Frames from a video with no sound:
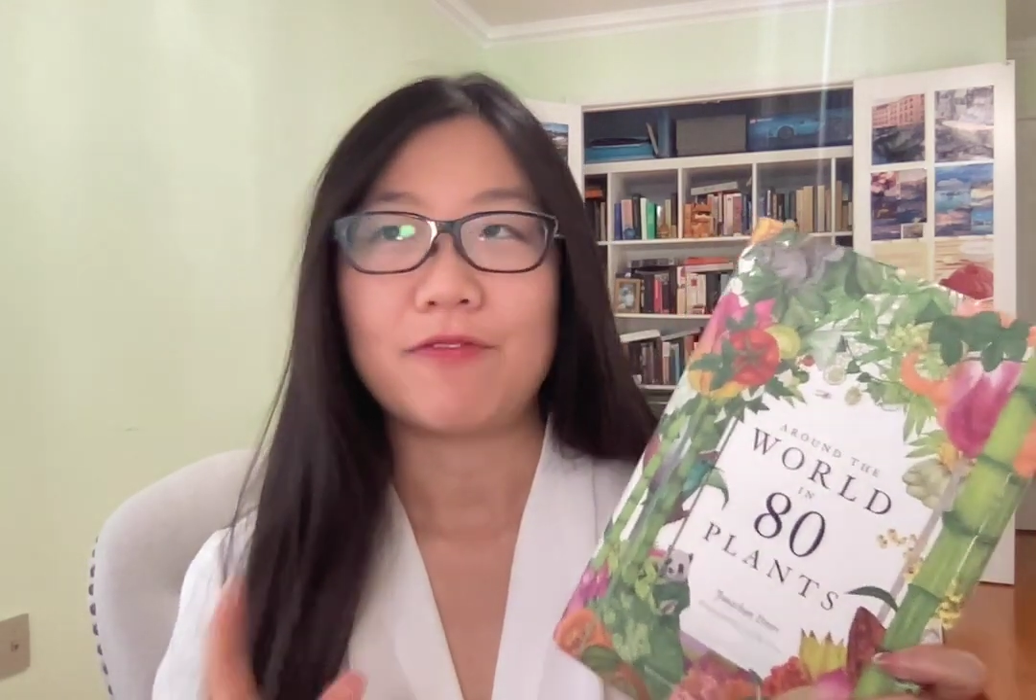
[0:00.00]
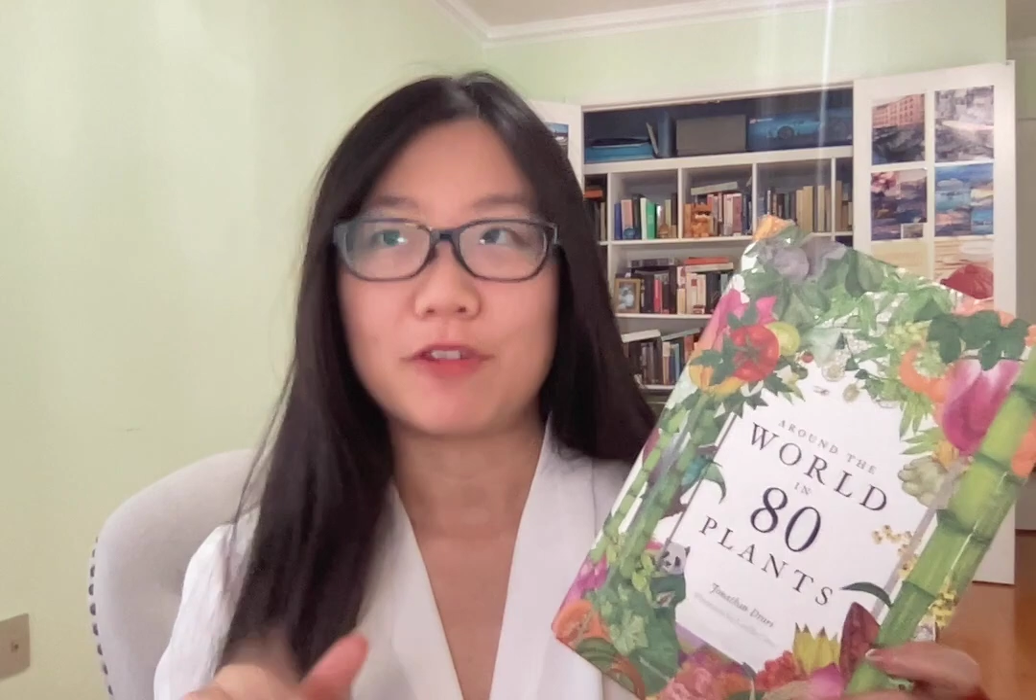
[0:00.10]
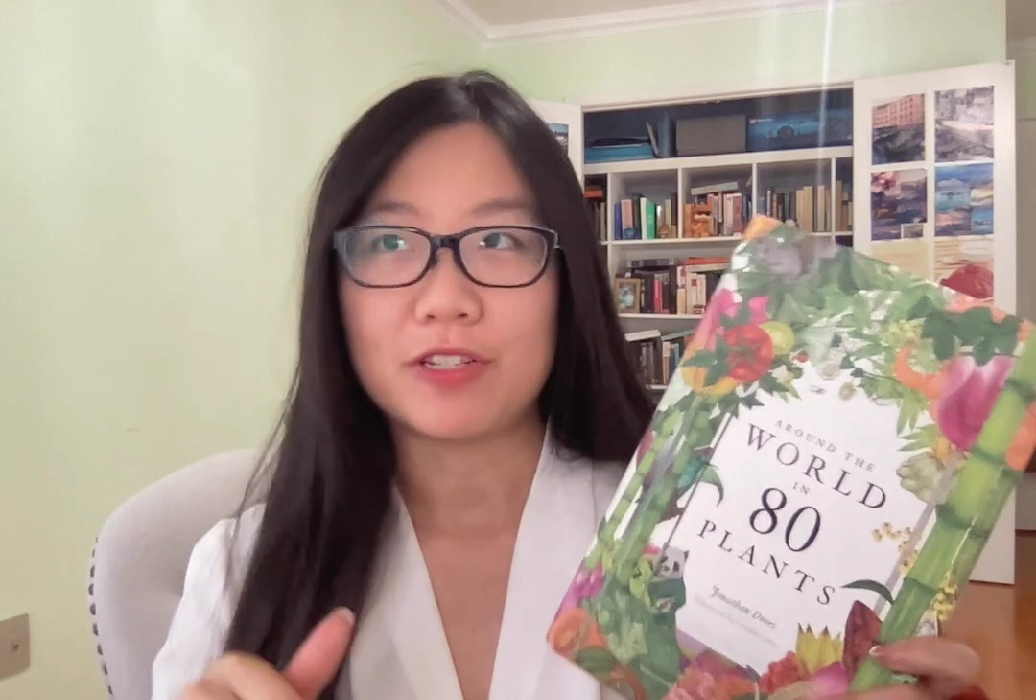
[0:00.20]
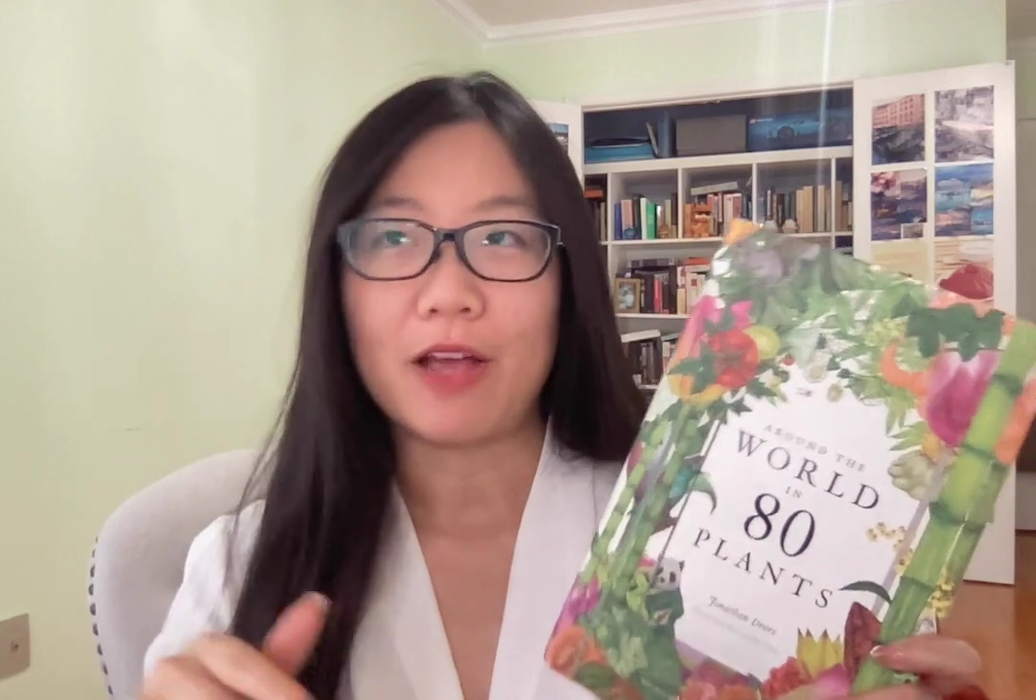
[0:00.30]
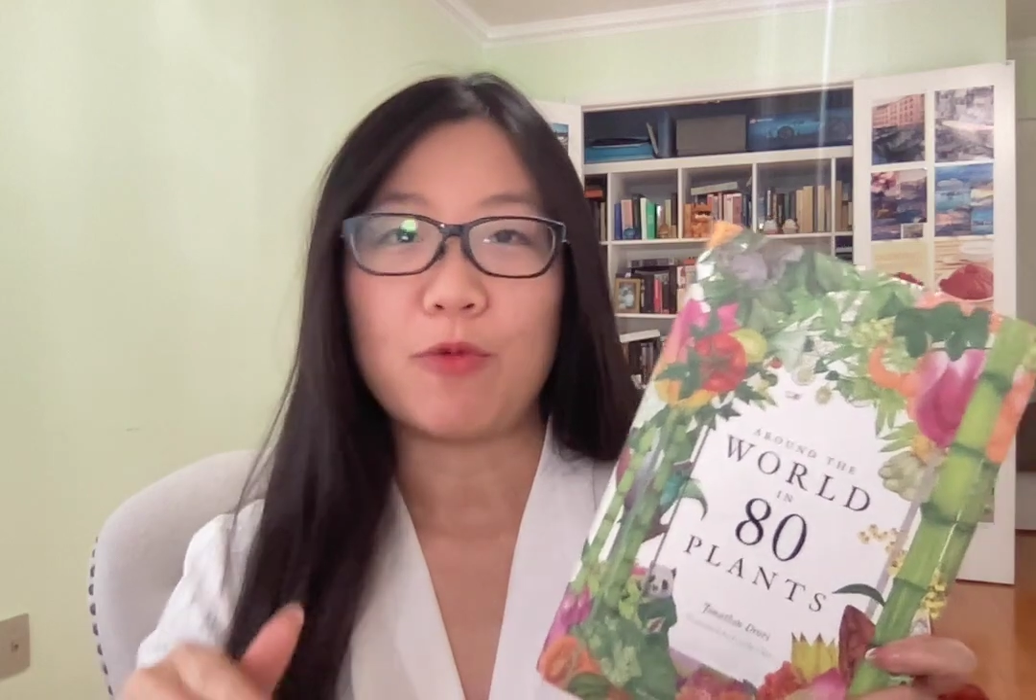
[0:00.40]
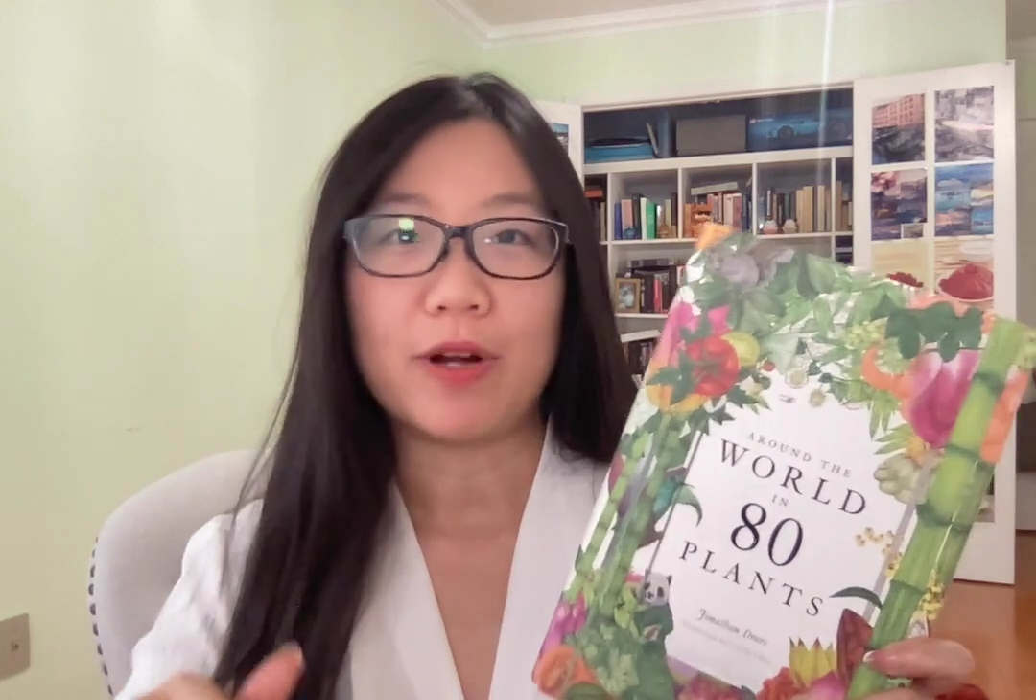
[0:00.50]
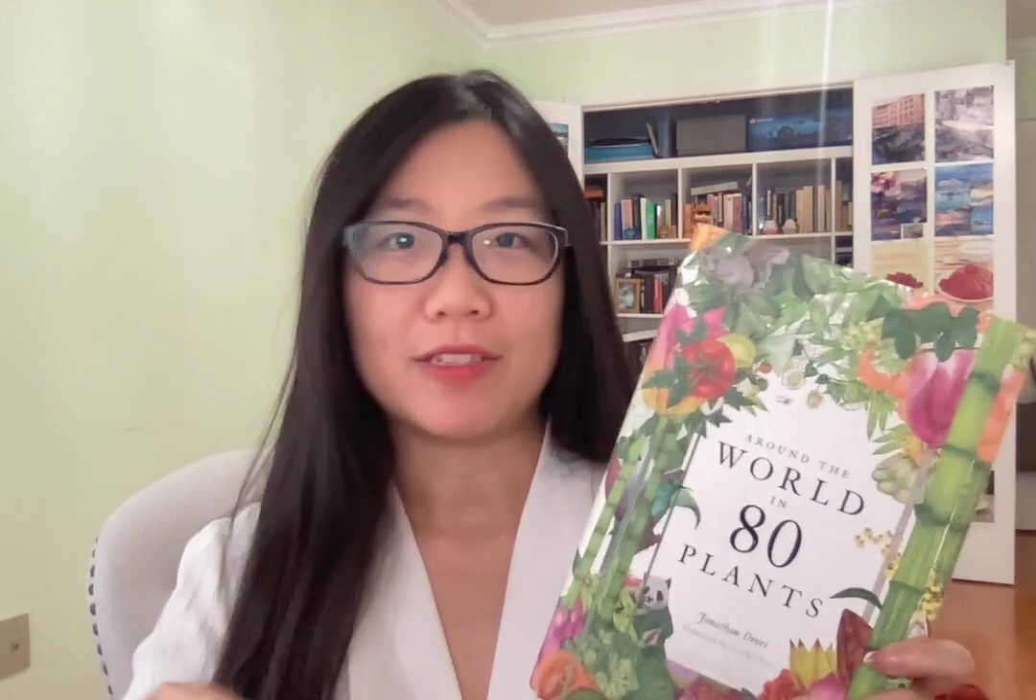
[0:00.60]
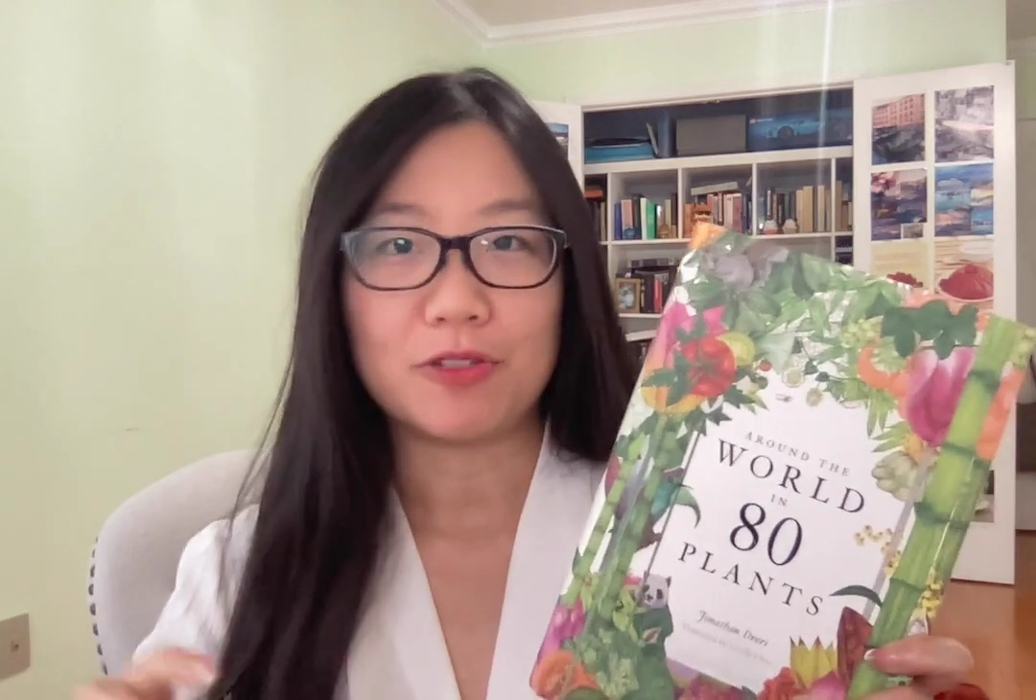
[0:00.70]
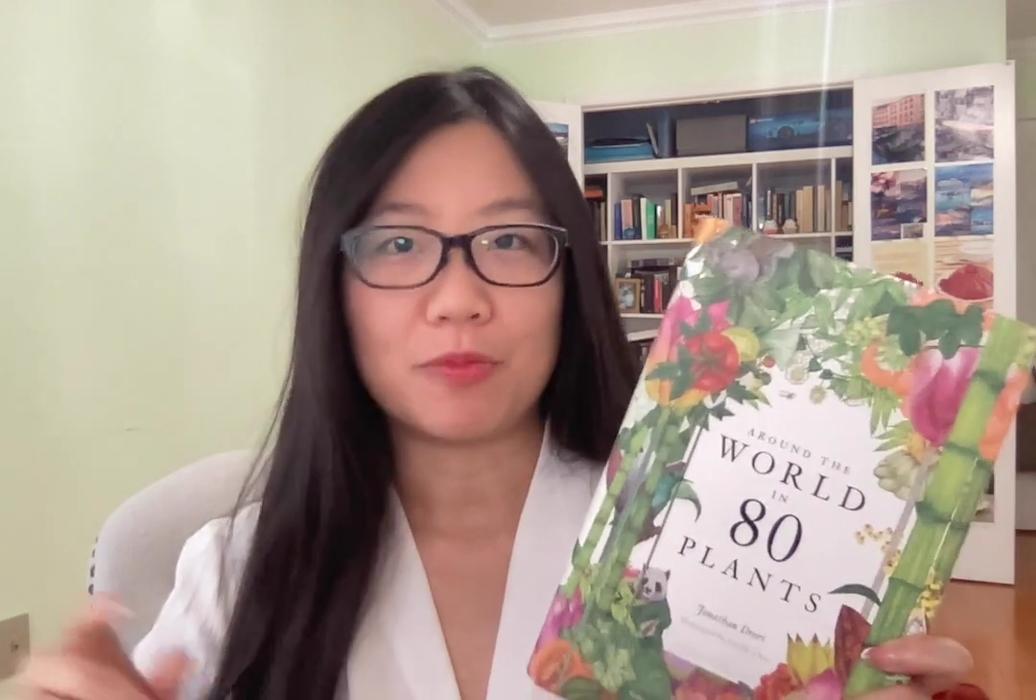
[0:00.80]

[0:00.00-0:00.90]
first I wanted